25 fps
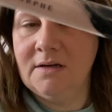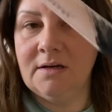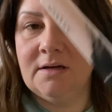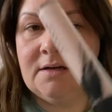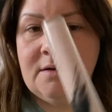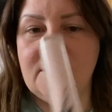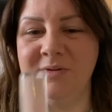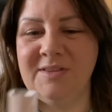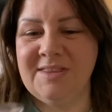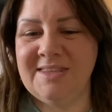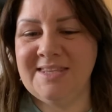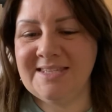
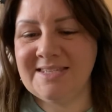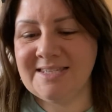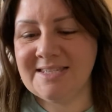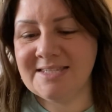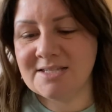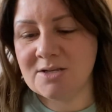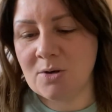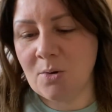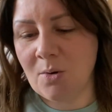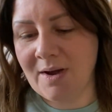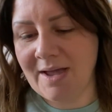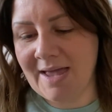but this is
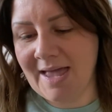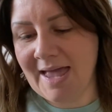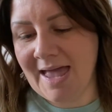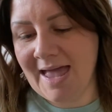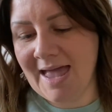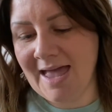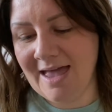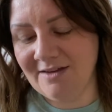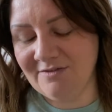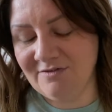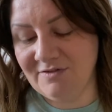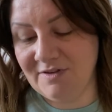quite a
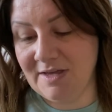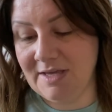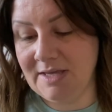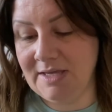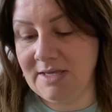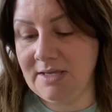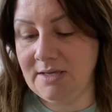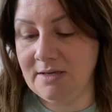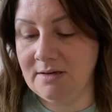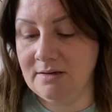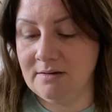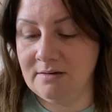heavy
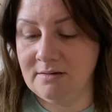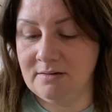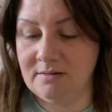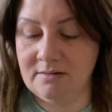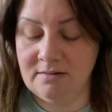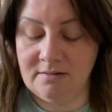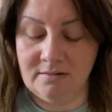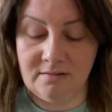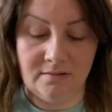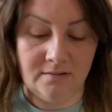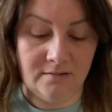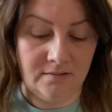
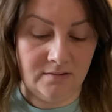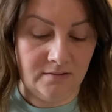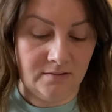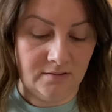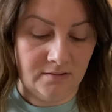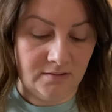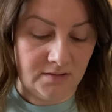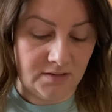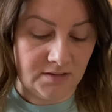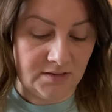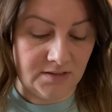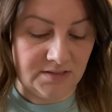
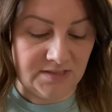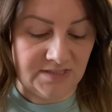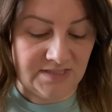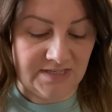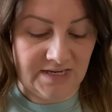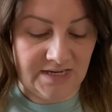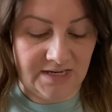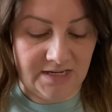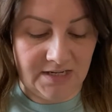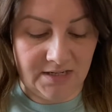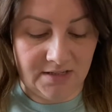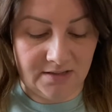
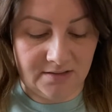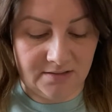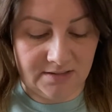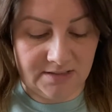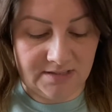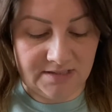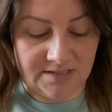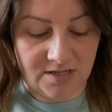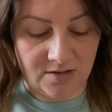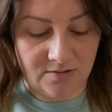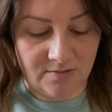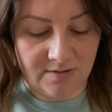concealer.
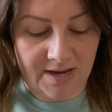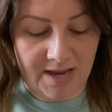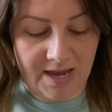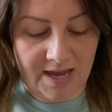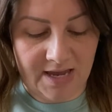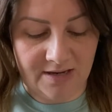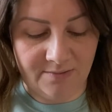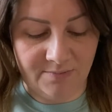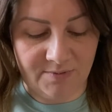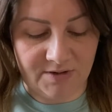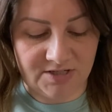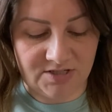It's
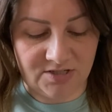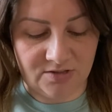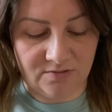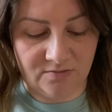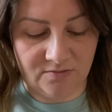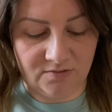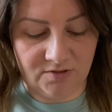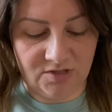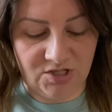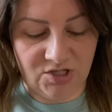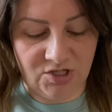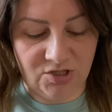okay, but I don't
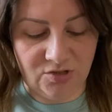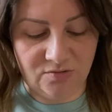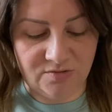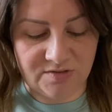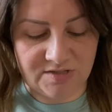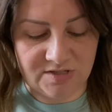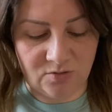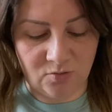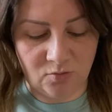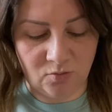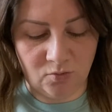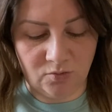use
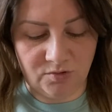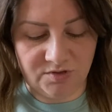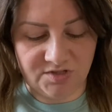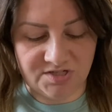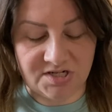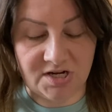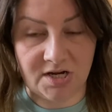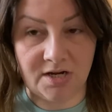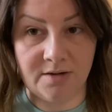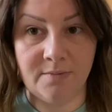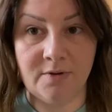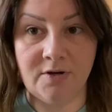it all the
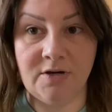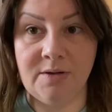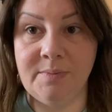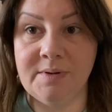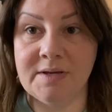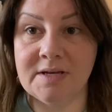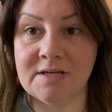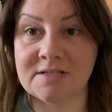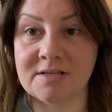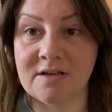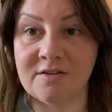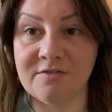time, only
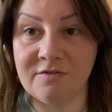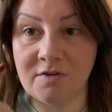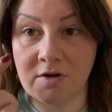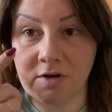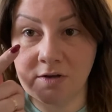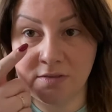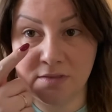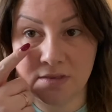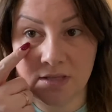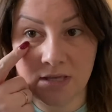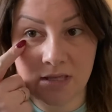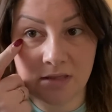because I
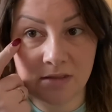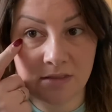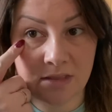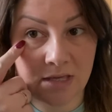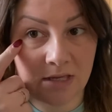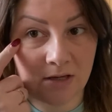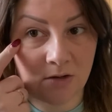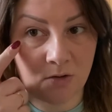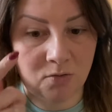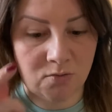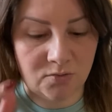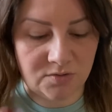find that it
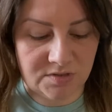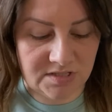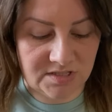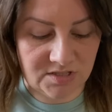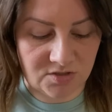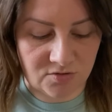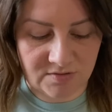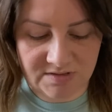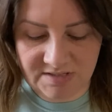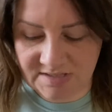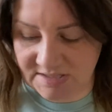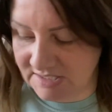then causes
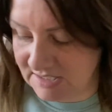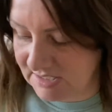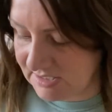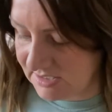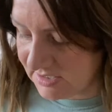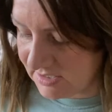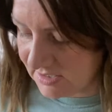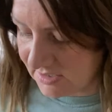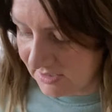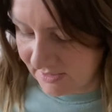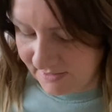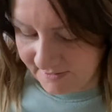
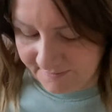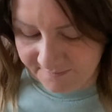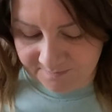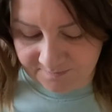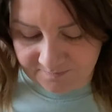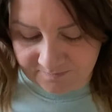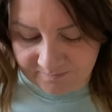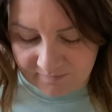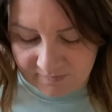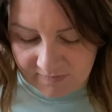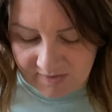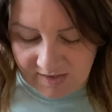creases.
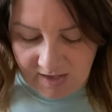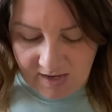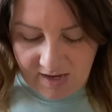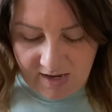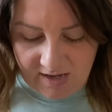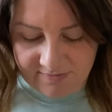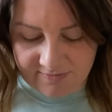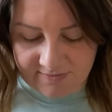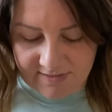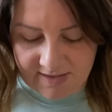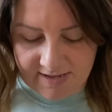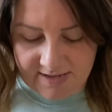
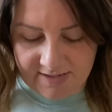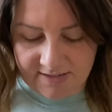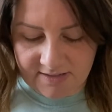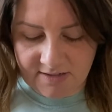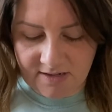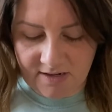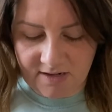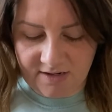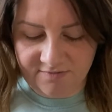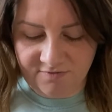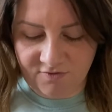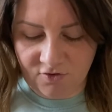And then
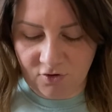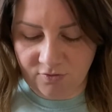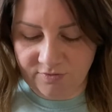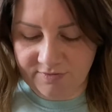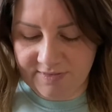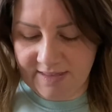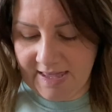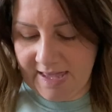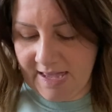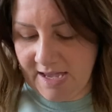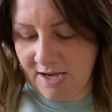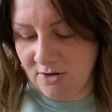I've got
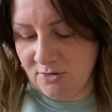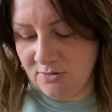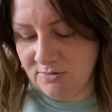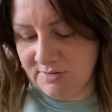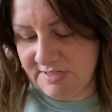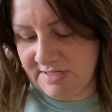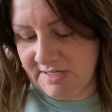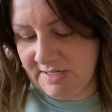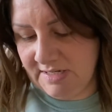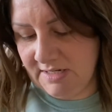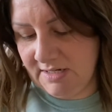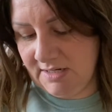the
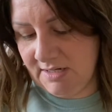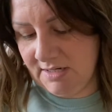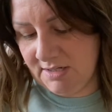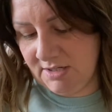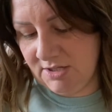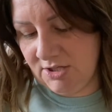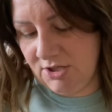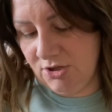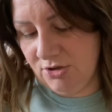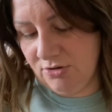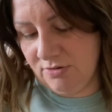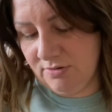LD
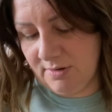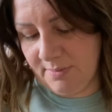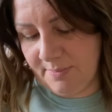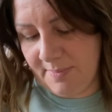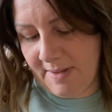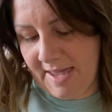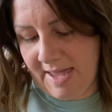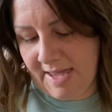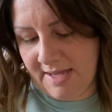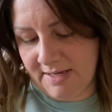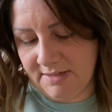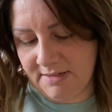Lacura
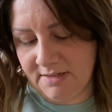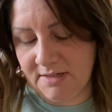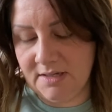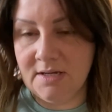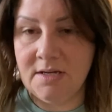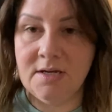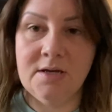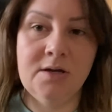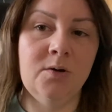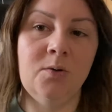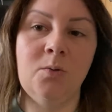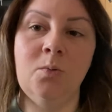pen,
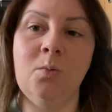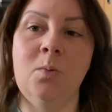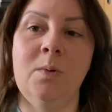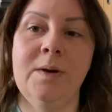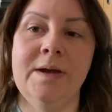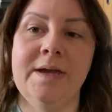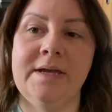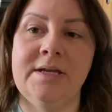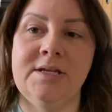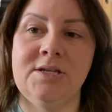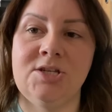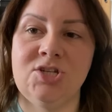
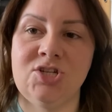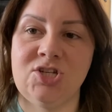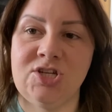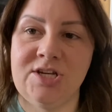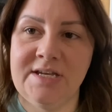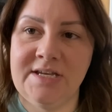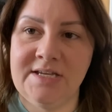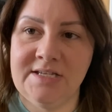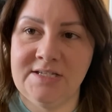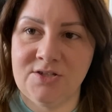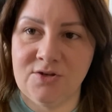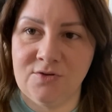which is